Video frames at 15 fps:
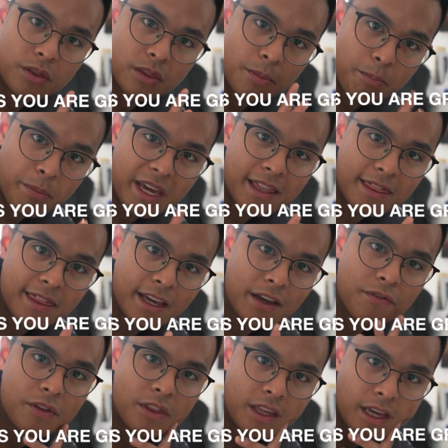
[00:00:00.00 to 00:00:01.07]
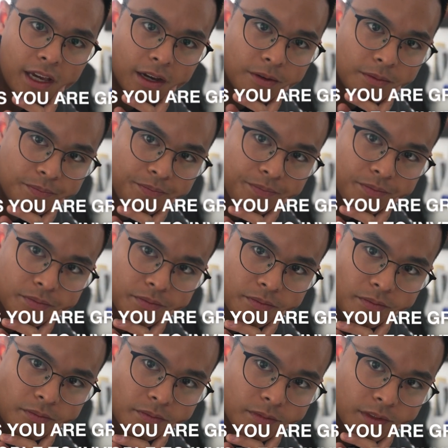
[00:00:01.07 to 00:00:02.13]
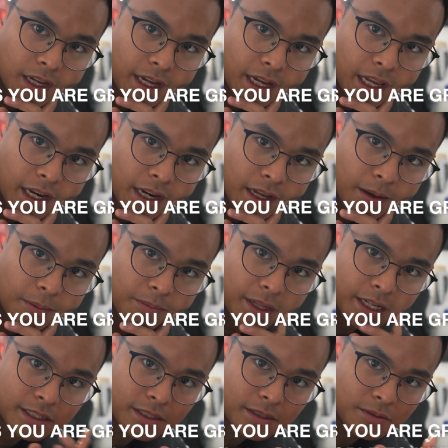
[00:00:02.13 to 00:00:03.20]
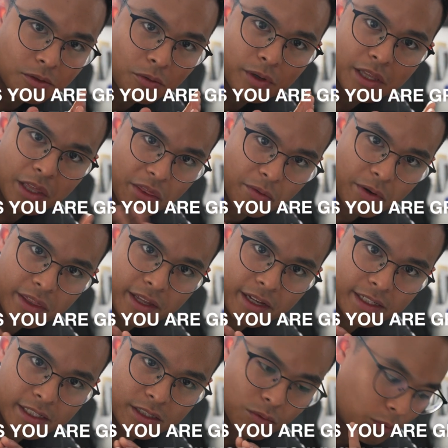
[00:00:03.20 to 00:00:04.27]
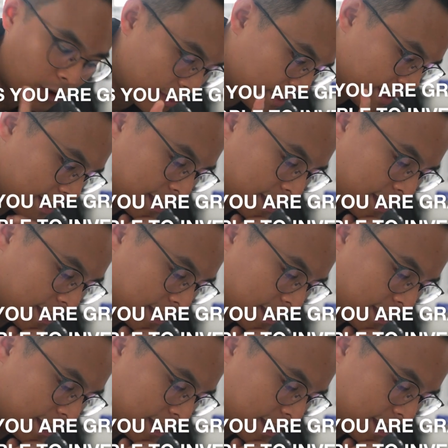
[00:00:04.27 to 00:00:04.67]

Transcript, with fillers: the big thing for the year. And um, that's not really three things, it's a one thing